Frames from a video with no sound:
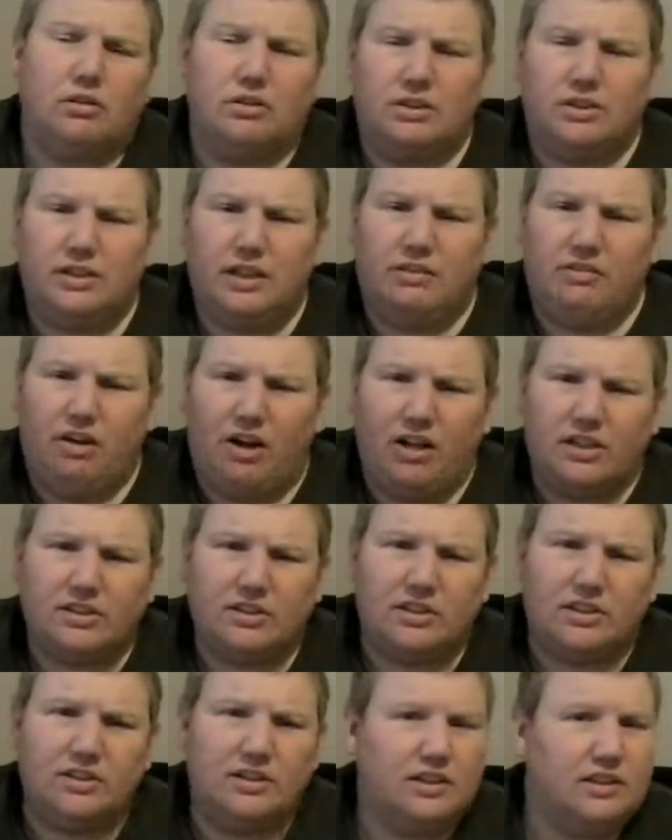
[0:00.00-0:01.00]
Steve
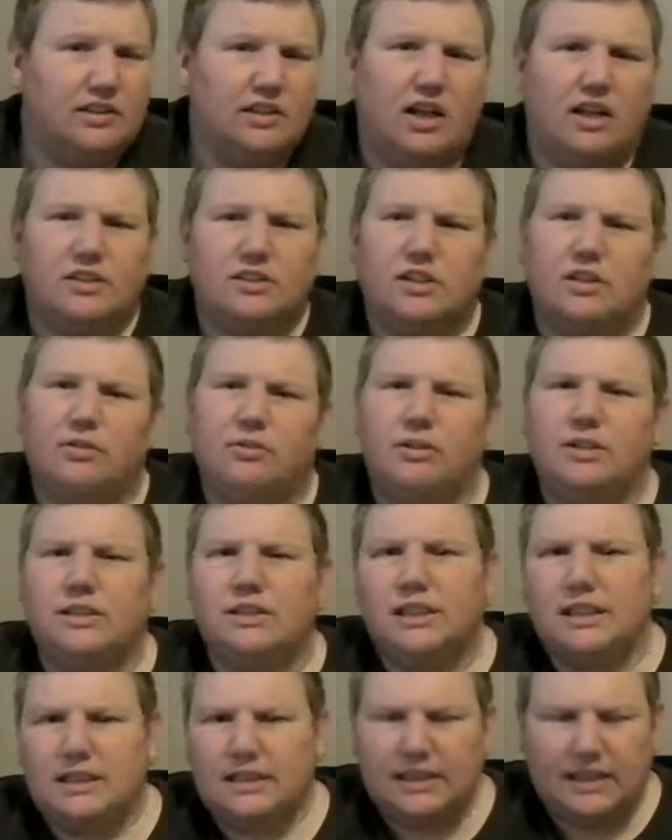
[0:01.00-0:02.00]
Austin, because Austin
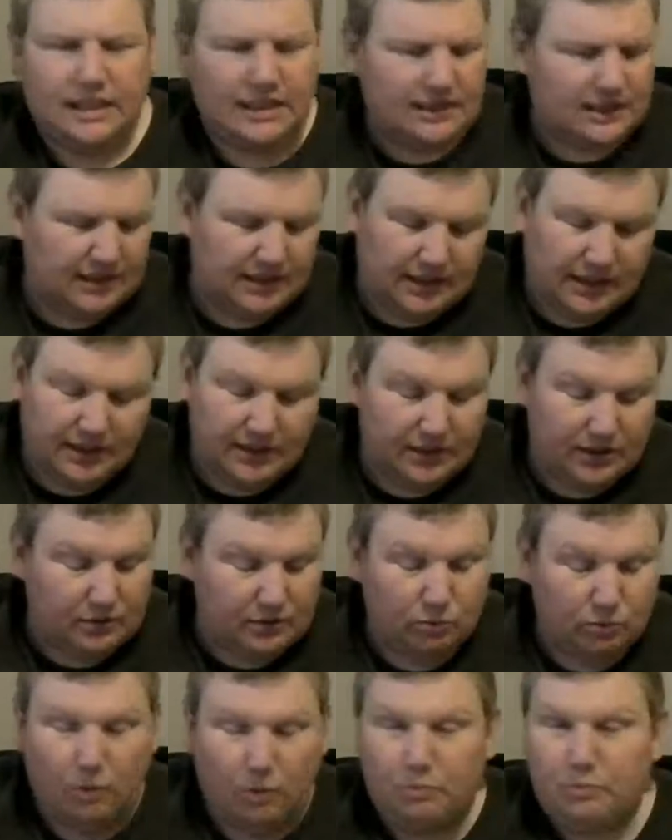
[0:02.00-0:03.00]
316 says, I just
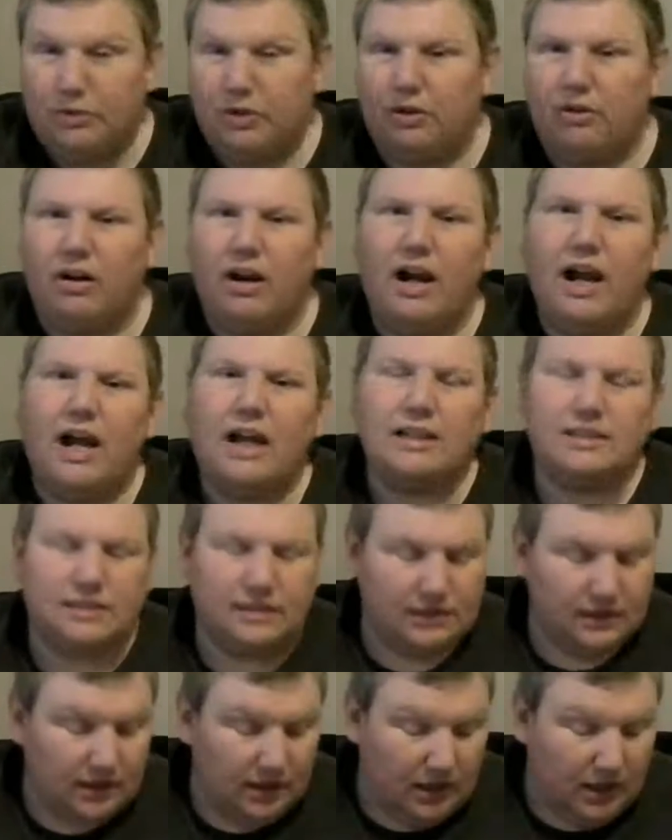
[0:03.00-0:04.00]
whooped your
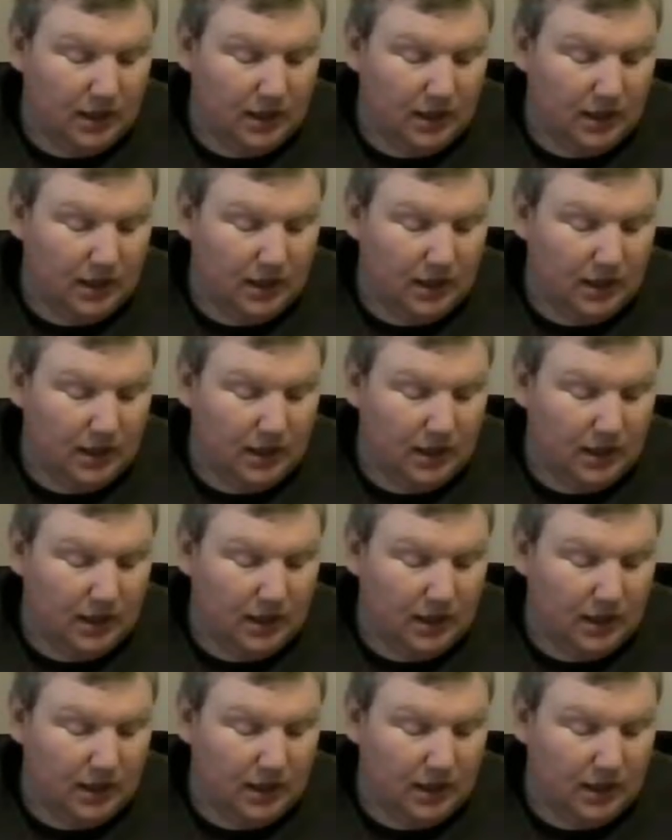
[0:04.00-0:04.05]
ass.